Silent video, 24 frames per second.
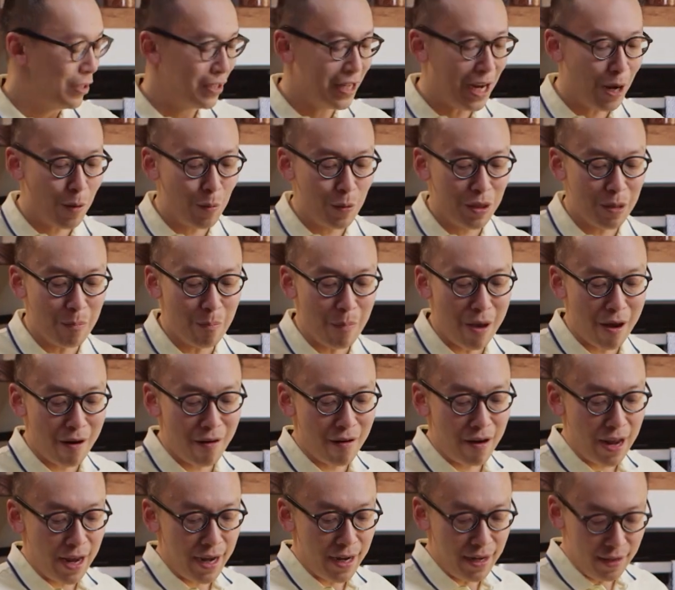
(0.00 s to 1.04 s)
start with the
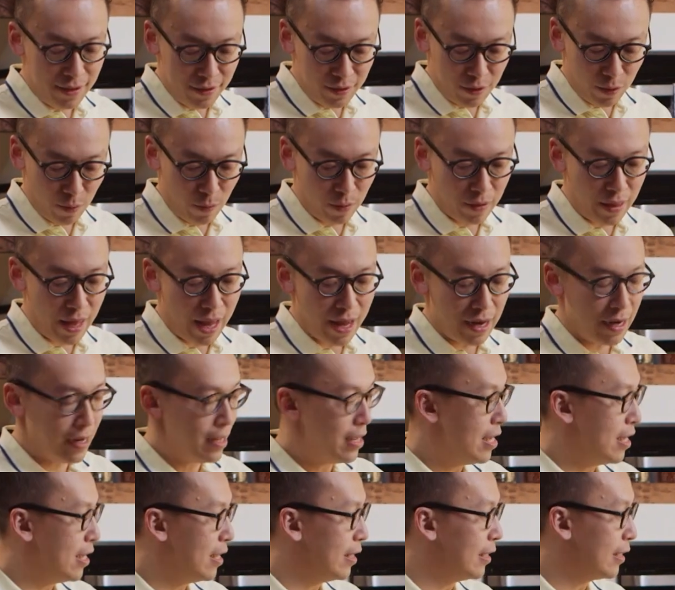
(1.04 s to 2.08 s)
marinade, so that
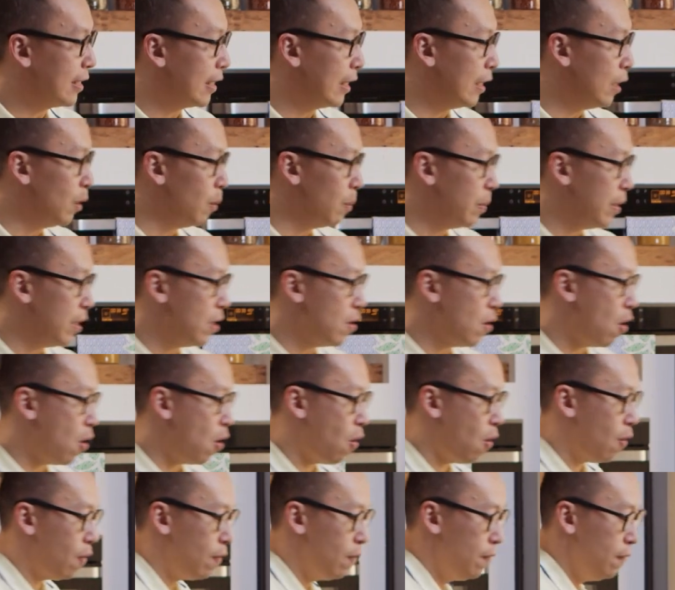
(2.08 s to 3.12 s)
is a little bit
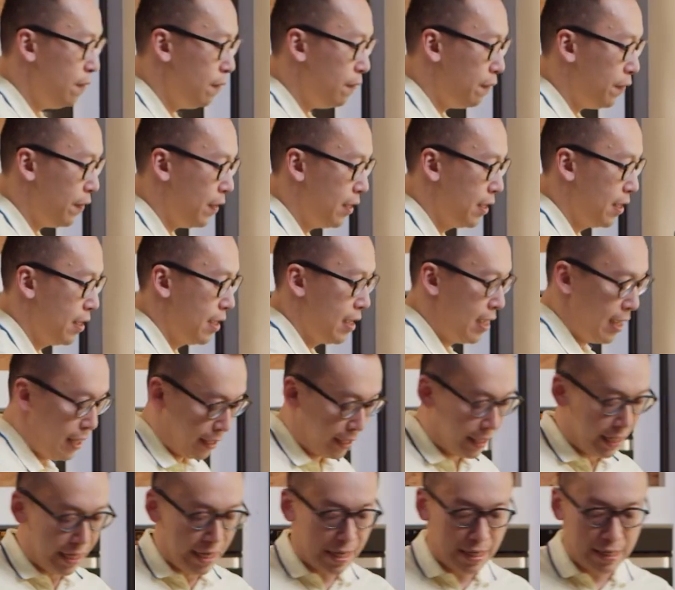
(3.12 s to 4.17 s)
of
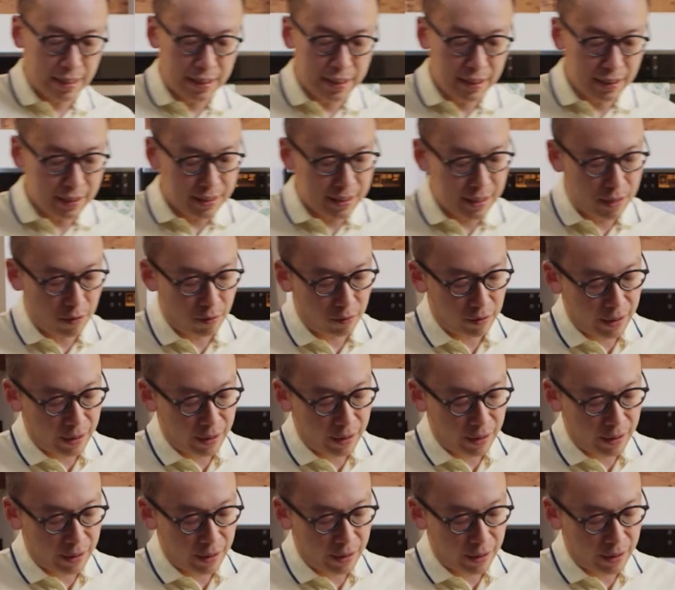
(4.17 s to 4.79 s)
garlic. Now,